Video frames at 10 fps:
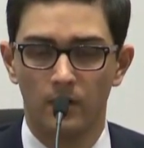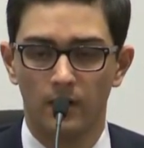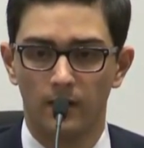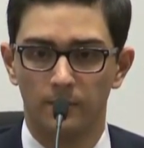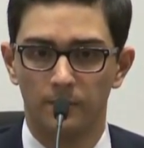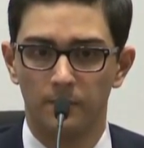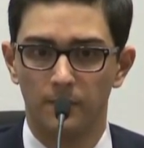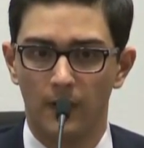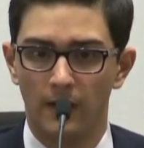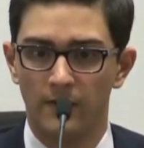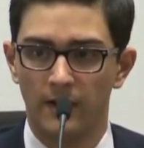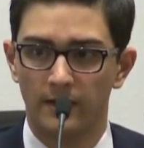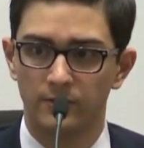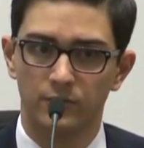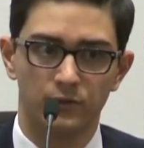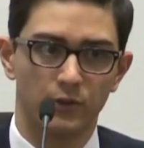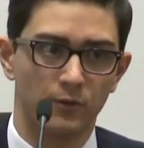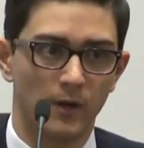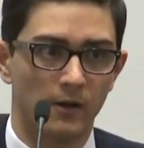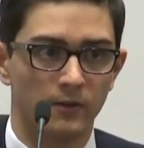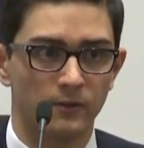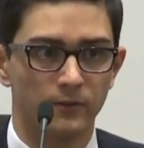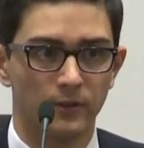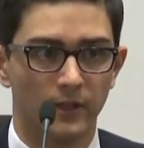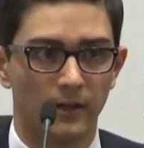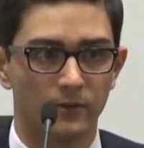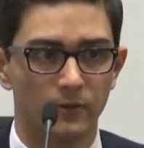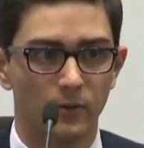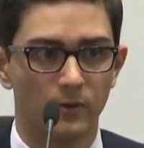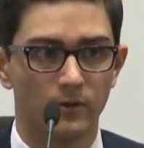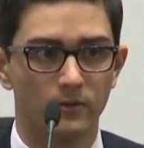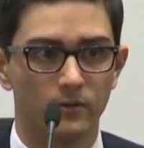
And then I turn around and look out the door.